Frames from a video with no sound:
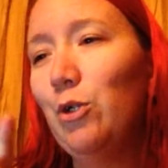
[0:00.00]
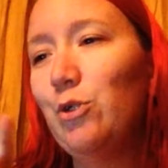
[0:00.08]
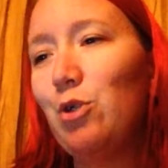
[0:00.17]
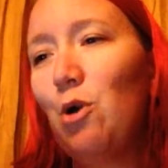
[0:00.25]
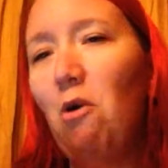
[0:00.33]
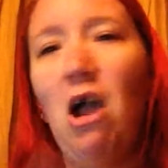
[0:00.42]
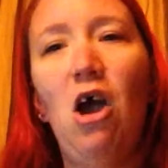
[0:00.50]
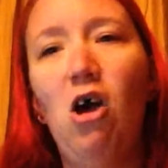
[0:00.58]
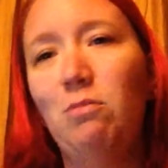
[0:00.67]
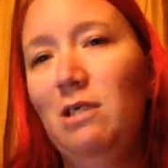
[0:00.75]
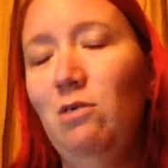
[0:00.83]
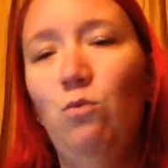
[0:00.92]
So I
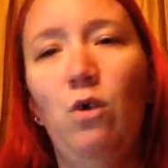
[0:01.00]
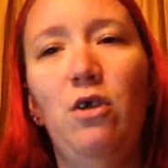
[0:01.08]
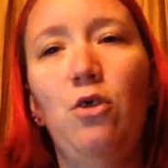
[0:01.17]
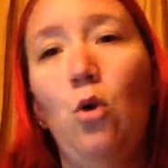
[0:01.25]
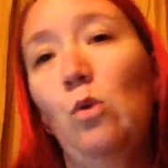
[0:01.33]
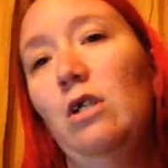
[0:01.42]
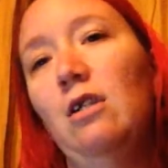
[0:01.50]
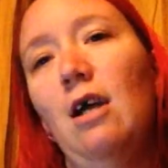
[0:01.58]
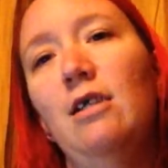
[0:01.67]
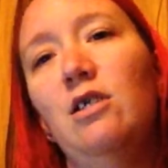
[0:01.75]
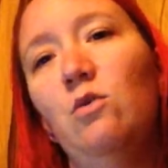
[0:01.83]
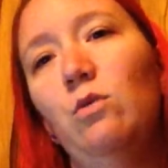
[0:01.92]
hopped in one of the only
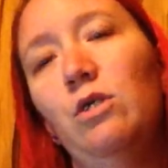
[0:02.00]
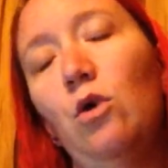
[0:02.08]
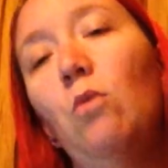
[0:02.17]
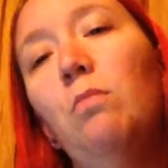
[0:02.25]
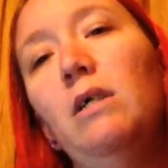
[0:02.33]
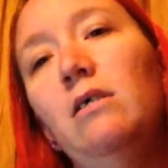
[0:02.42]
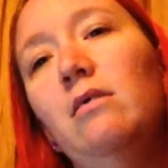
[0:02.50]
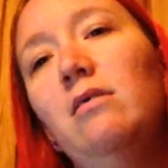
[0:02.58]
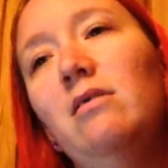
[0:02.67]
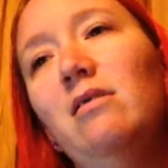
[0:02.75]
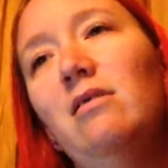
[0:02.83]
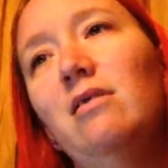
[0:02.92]
lines that was open.
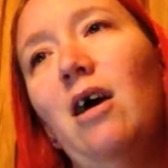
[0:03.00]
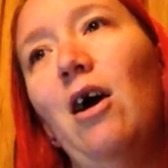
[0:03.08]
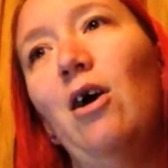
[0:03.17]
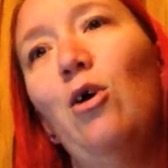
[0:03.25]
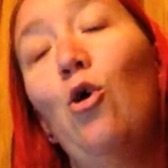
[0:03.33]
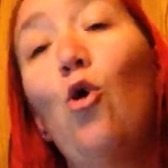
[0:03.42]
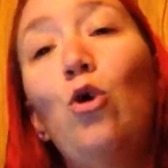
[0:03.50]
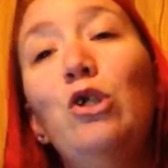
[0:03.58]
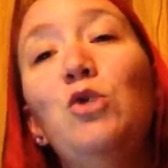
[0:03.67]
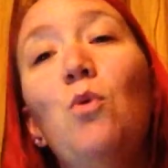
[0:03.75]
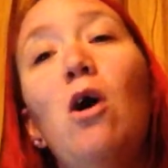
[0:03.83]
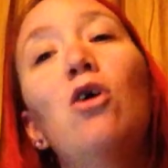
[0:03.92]

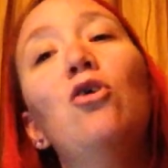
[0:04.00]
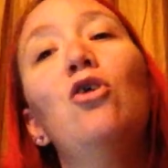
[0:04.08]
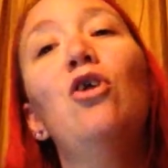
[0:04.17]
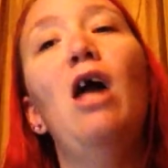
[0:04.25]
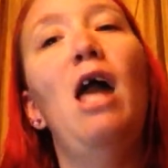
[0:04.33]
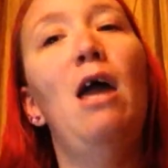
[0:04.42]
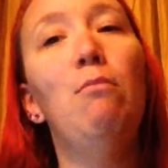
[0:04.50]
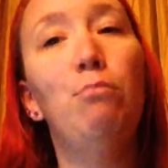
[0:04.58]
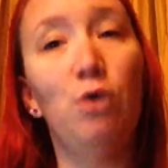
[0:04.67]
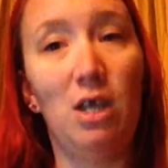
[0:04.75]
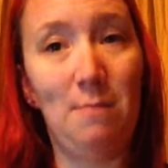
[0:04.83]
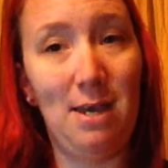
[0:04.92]
Hornswoggle and
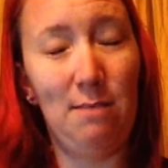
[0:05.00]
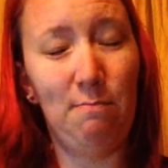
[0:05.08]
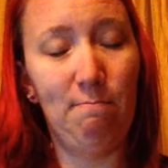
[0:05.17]
Boogeyman.